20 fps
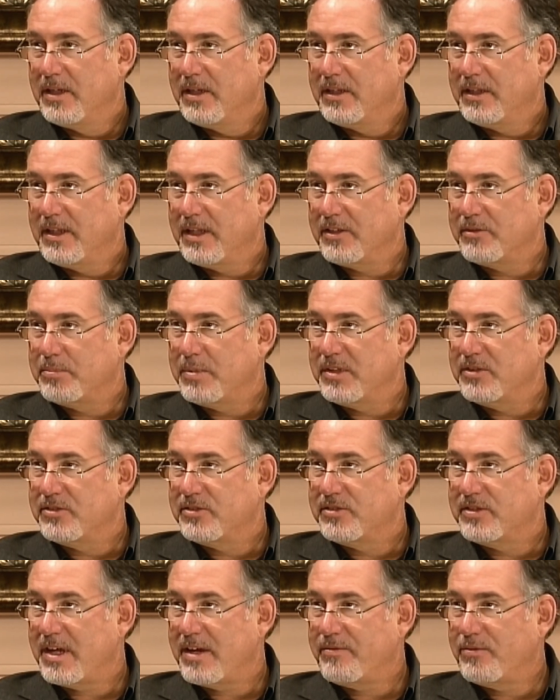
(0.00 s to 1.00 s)
There's been
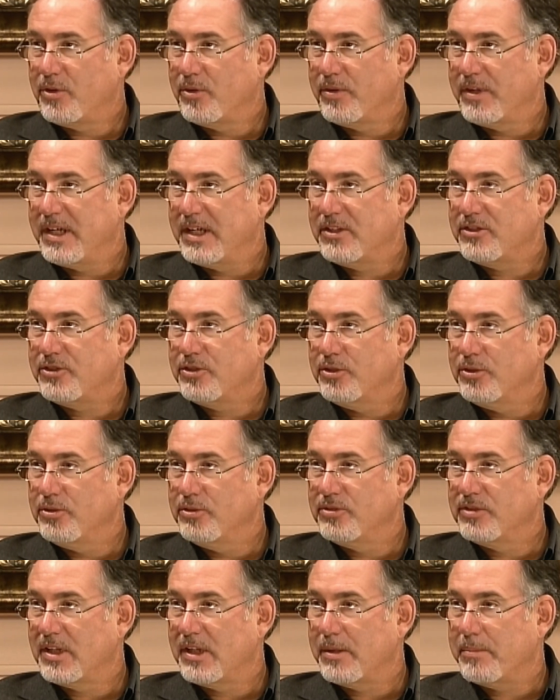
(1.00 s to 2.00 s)
several
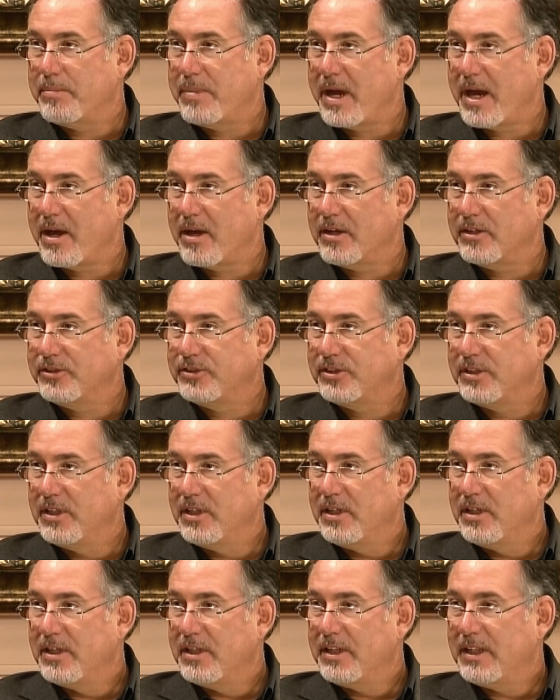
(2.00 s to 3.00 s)
issues in the parish
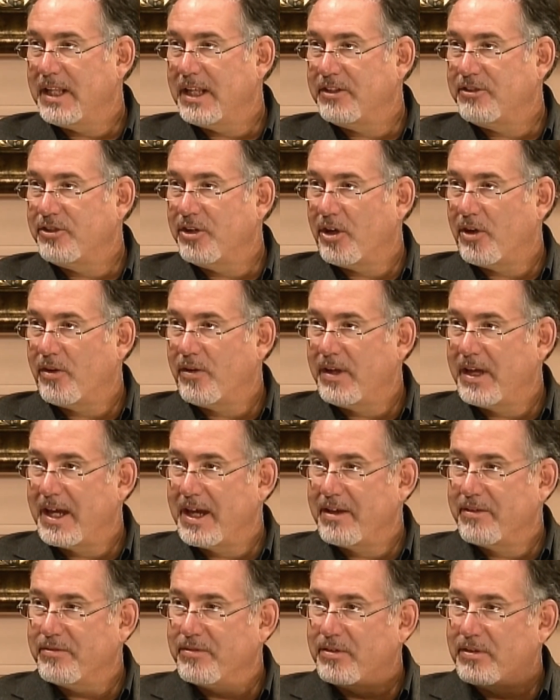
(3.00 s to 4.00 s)
that y'all
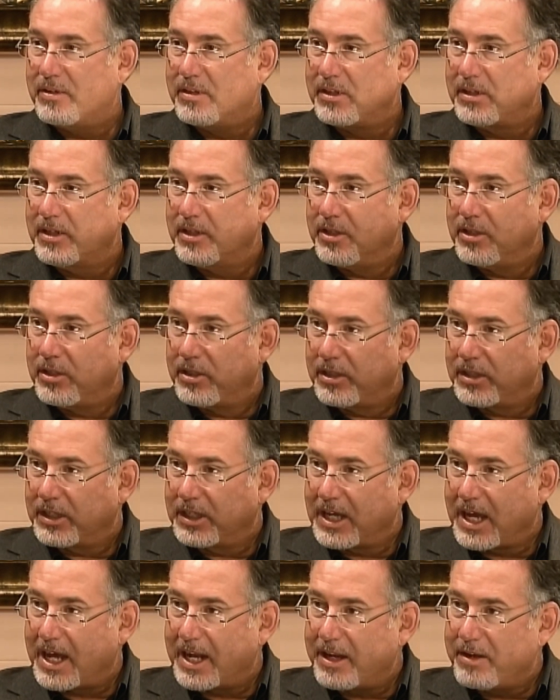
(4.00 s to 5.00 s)
have
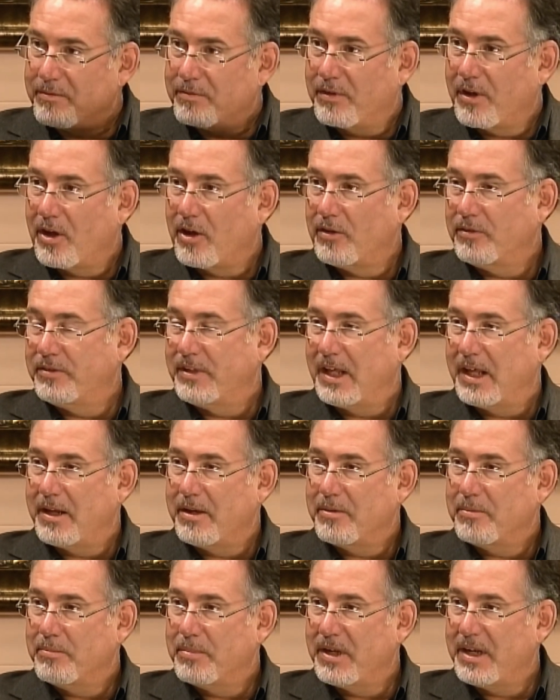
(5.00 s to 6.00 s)
got involved in,
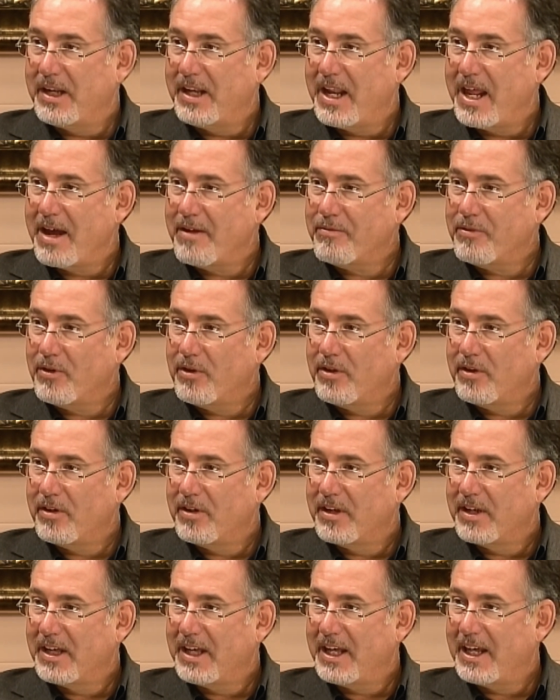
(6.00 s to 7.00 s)
but never
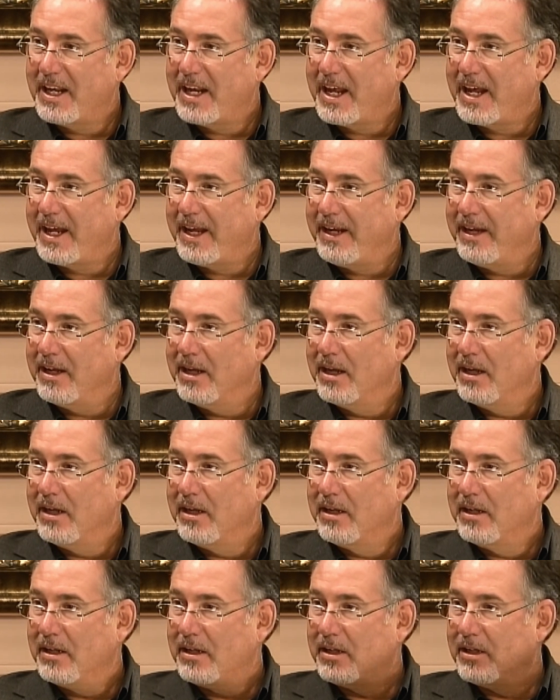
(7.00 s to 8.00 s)
in a
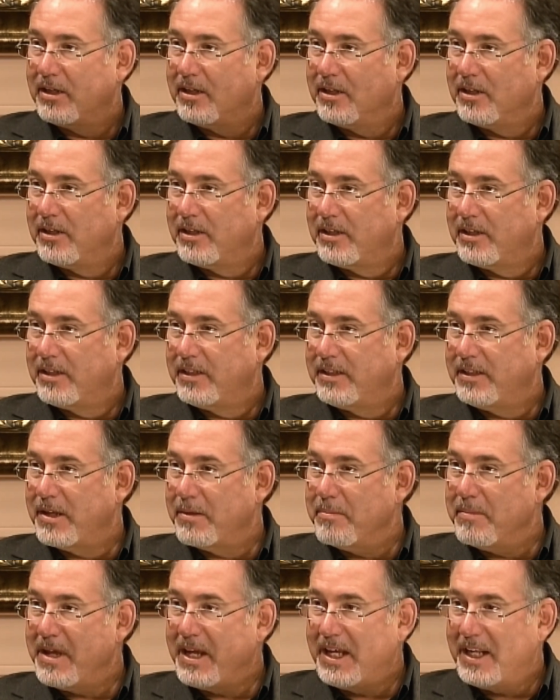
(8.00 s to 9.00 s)

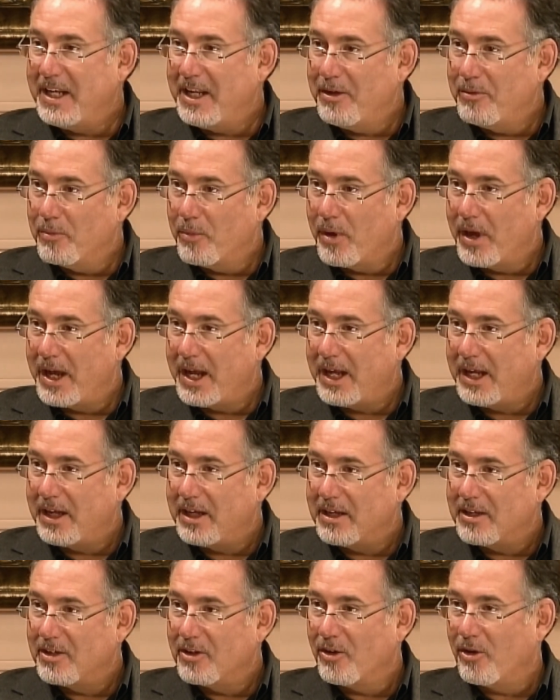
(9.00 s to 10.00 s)
demeaning way
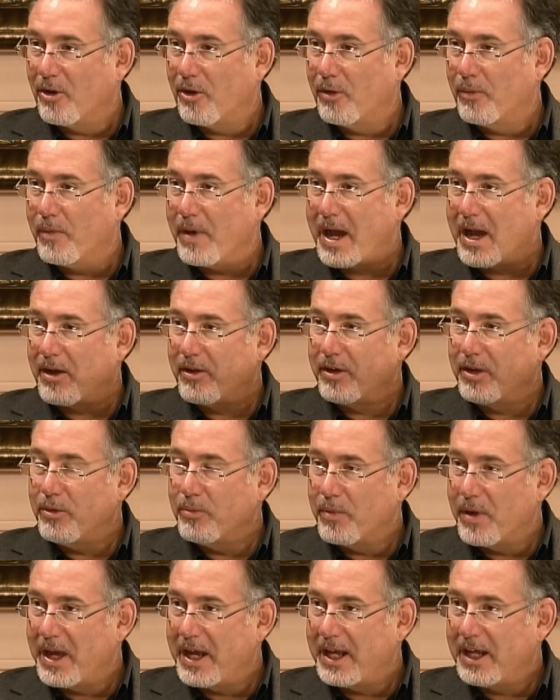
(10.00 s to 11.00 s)
or a rowdy
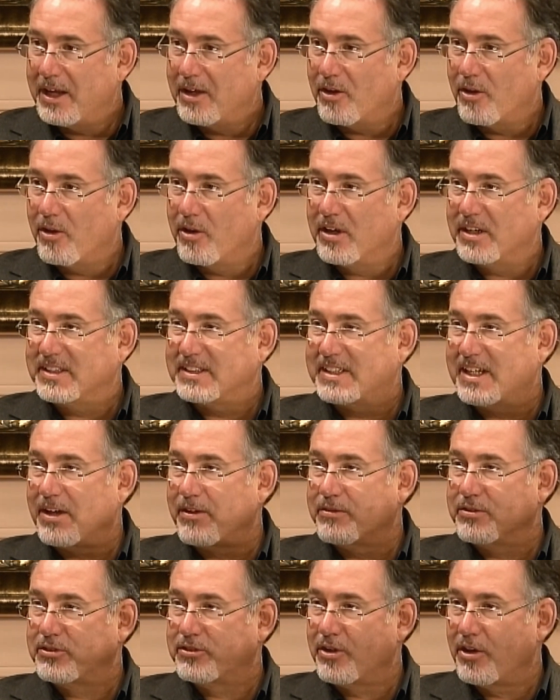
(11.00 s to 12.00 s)
way or a
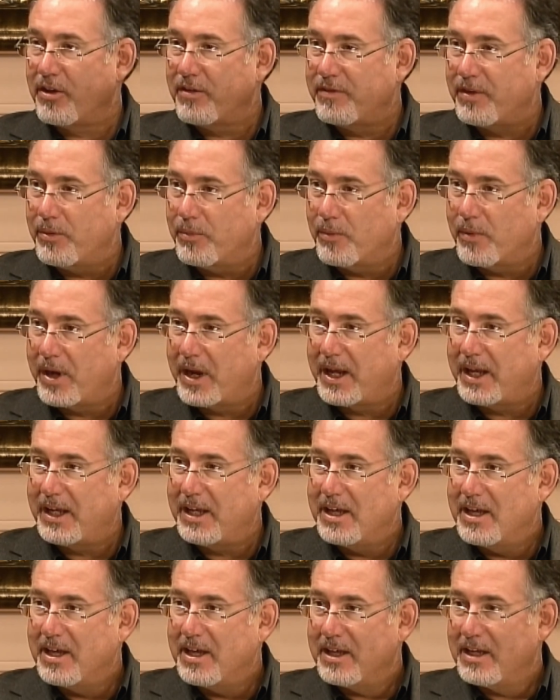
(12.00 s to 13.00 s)
self-serving way.
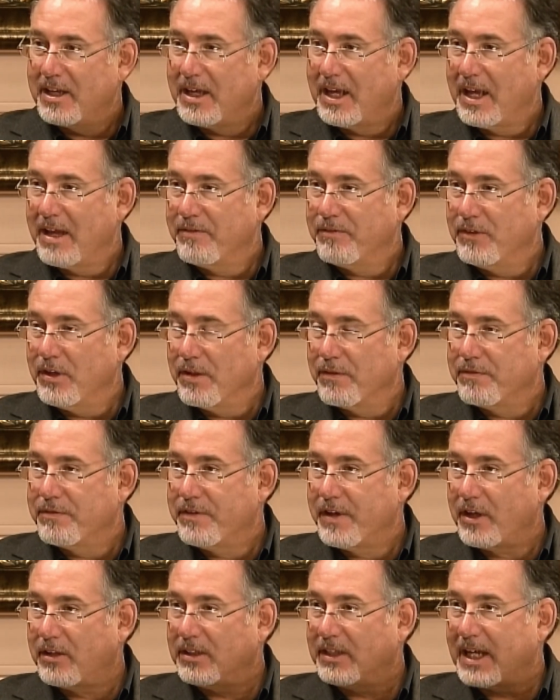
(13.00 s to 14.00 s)
If you
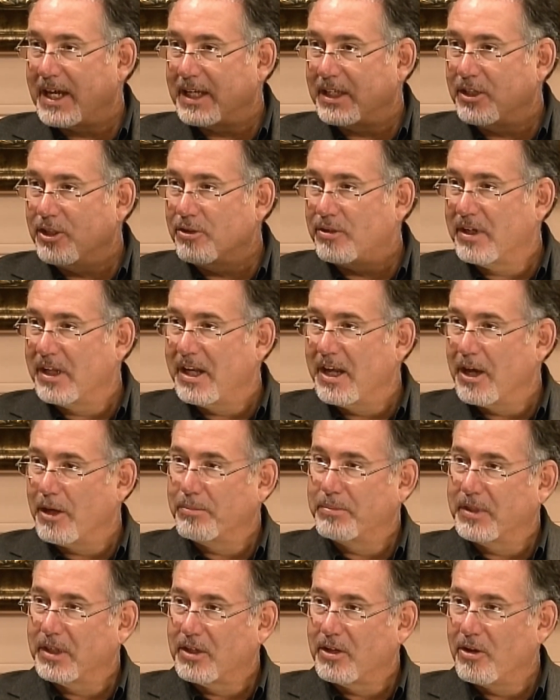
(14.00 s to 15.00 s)
felt like you could
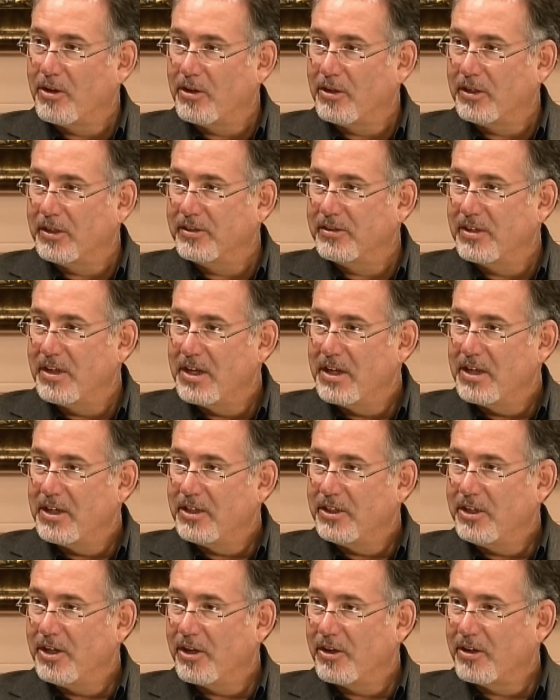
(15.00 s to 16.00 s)
help the cause,
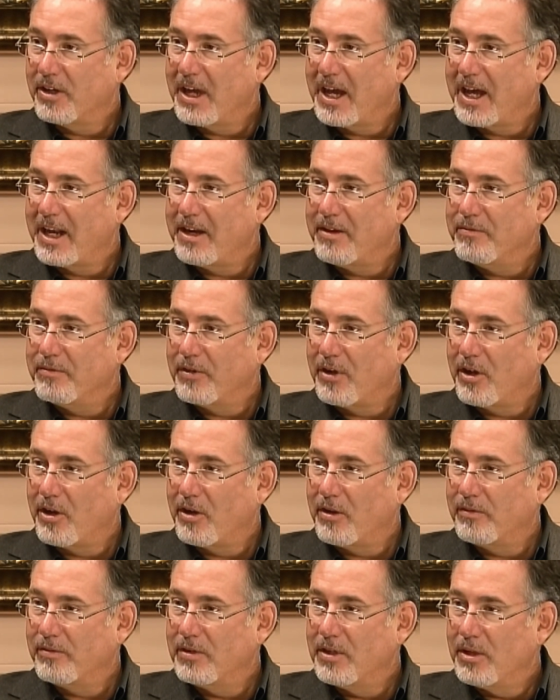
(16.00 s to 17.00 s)
y'all got
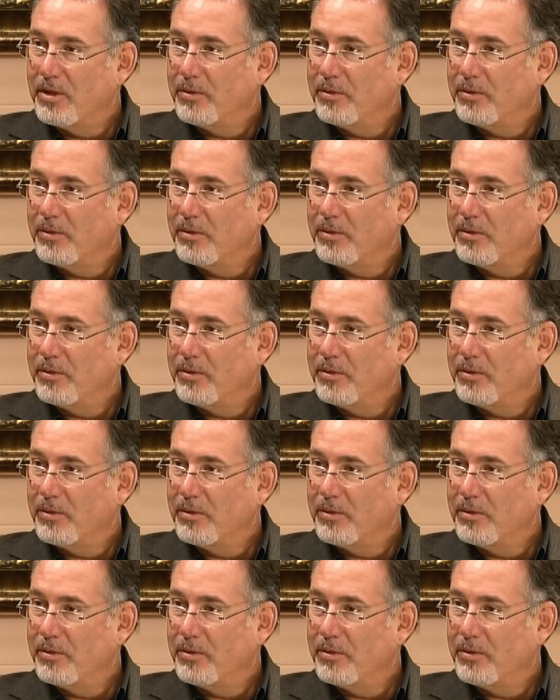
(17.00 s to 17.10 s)
involved.